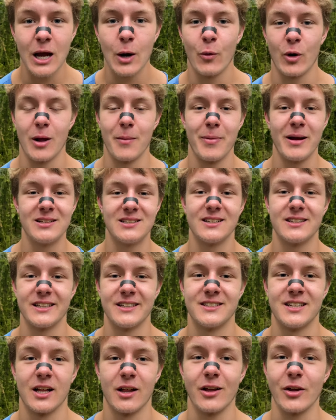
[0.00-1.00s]
What I'm basically
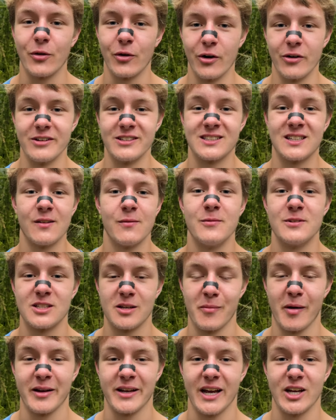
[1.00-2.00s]
telling you here is give me
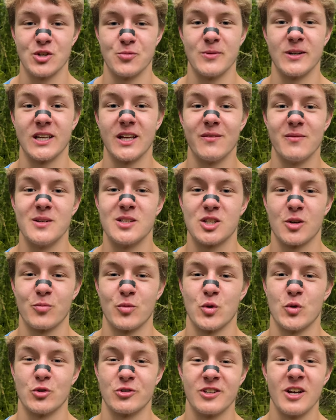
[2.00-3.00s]
some engagement, give me some
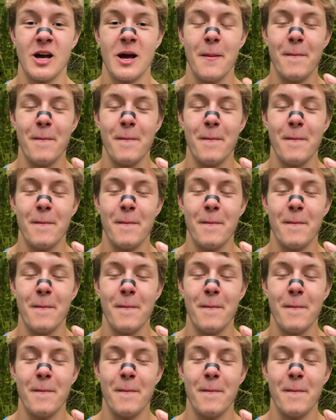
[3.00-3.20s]
views,